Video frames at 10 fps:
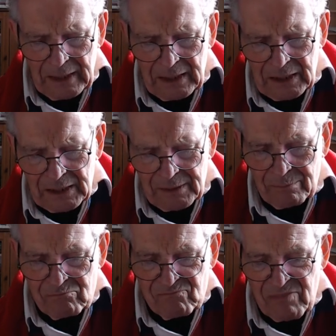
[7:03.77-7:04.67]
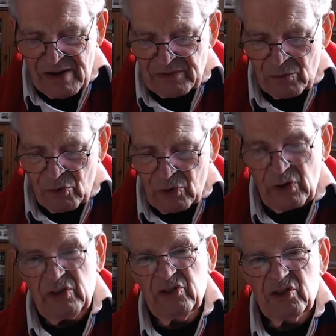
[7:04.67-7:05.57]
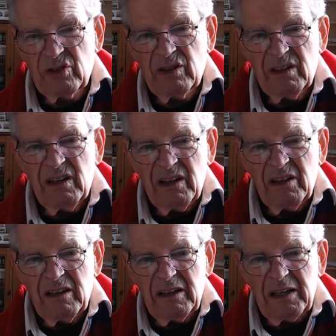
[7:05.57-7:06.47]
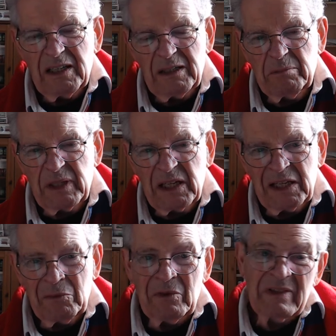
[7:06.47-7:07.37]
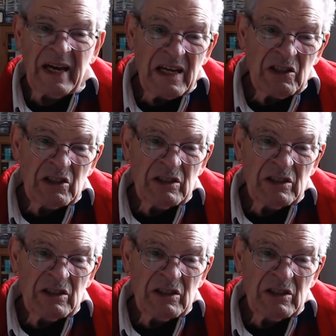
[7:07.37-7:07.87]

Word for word: Um, other words uh, beginning with H,